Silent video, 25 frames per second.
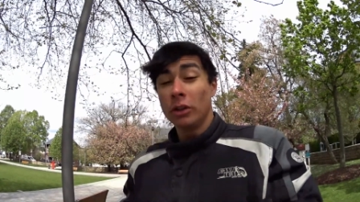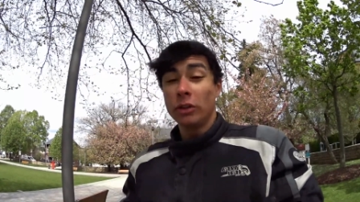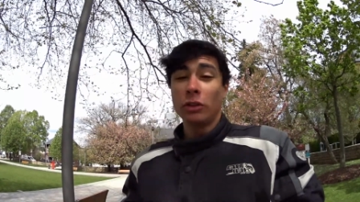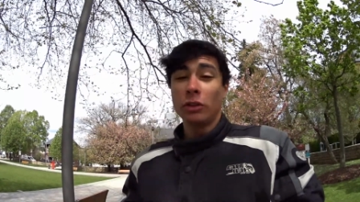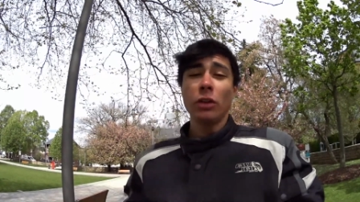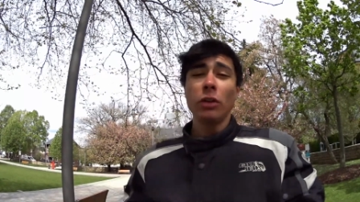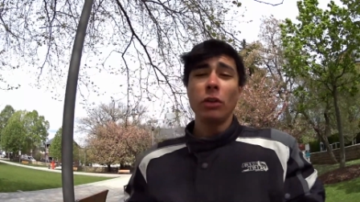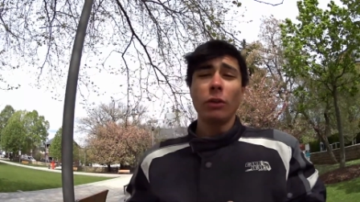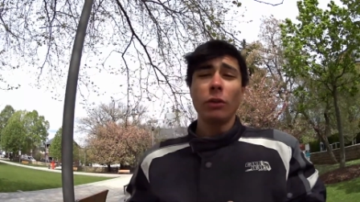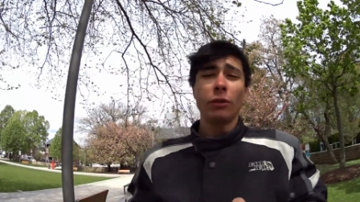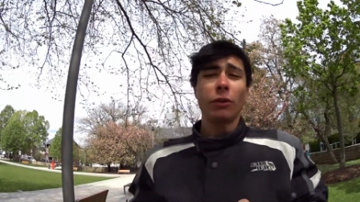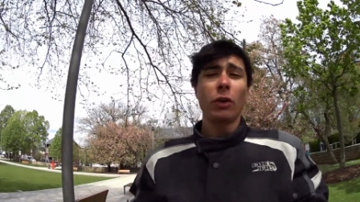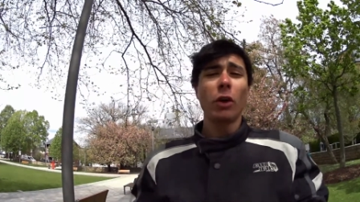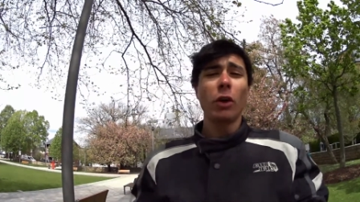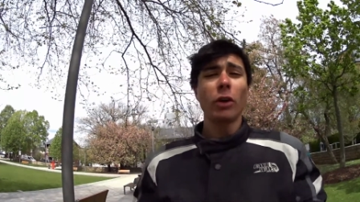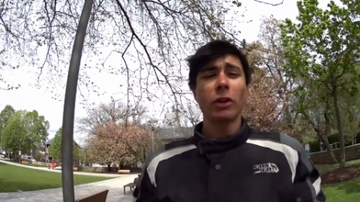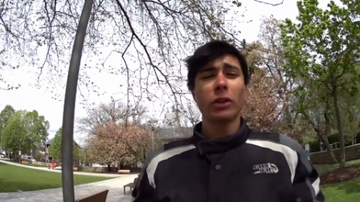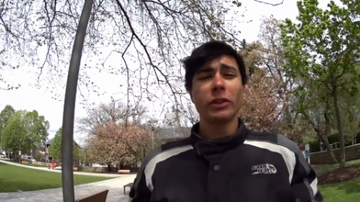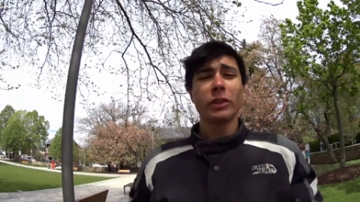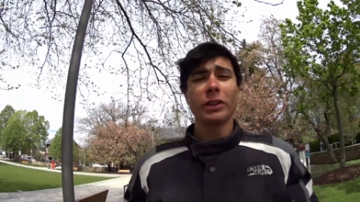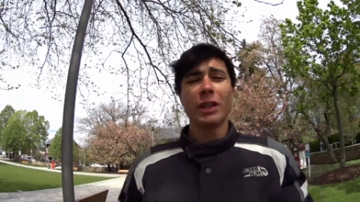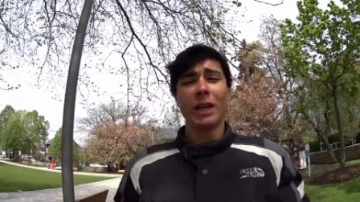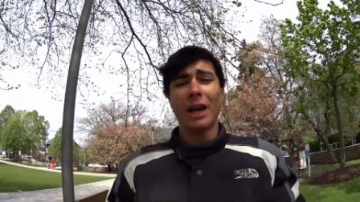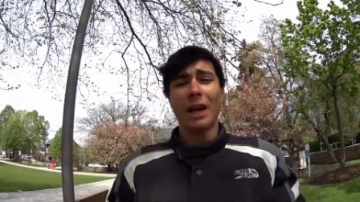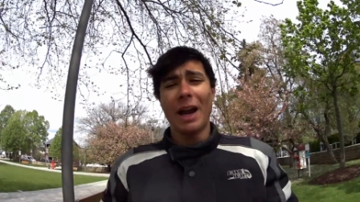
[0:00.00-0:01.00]
So of
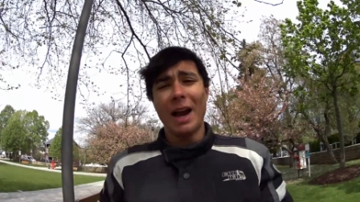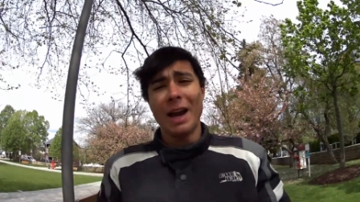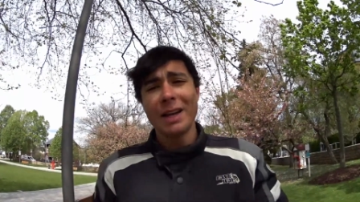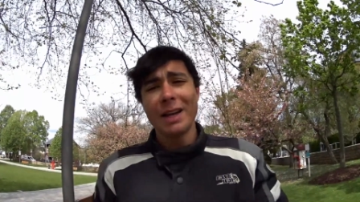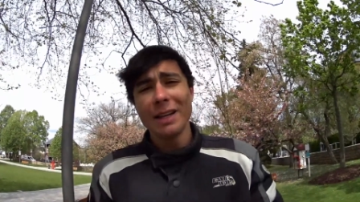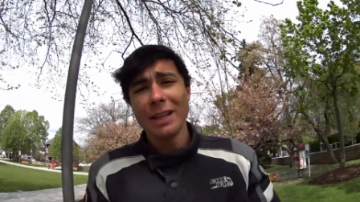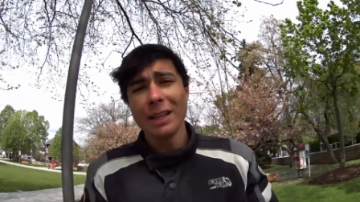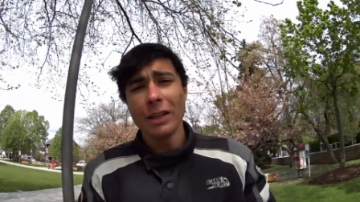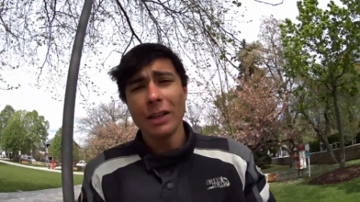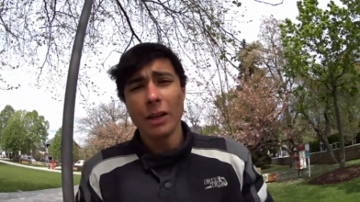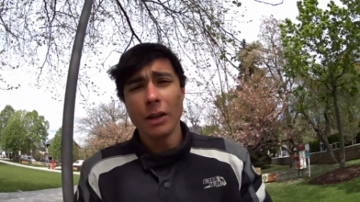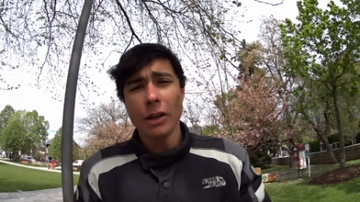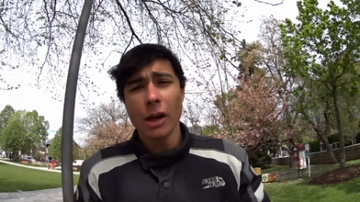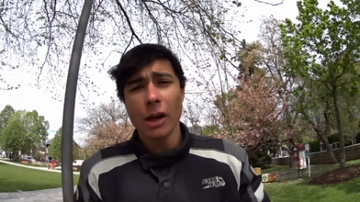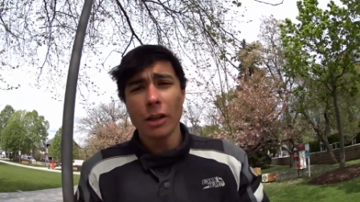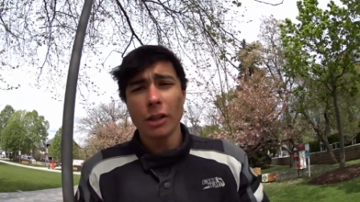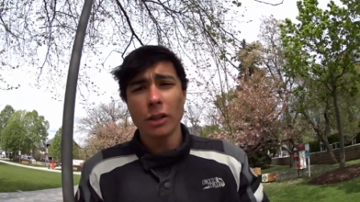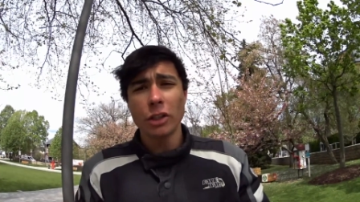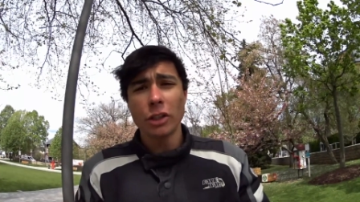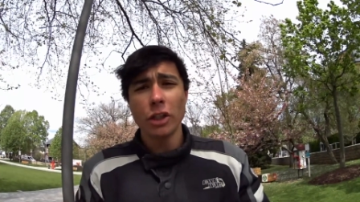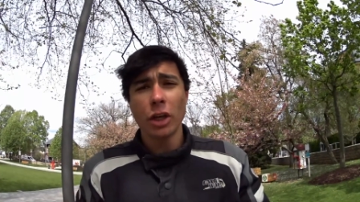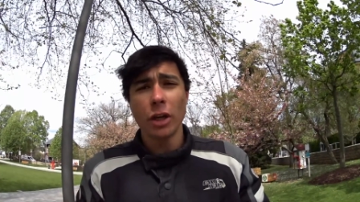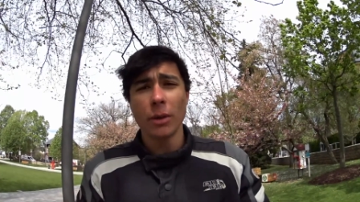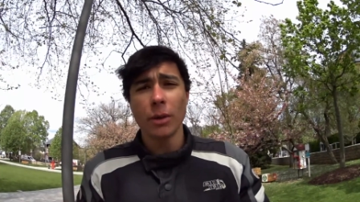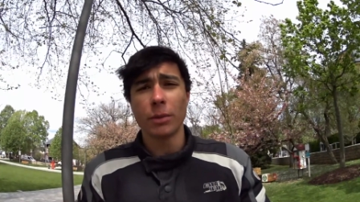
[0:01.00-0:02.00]
course I need another
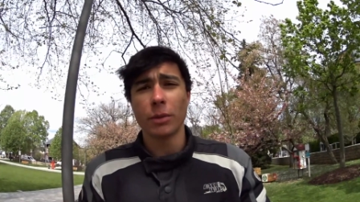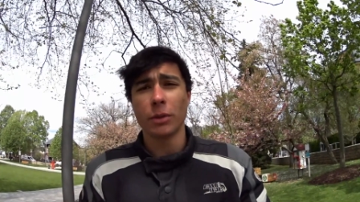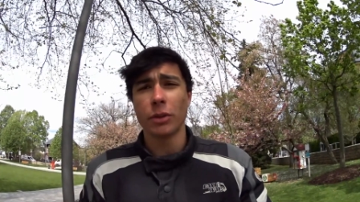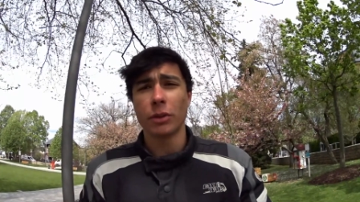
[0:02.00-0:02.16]
job.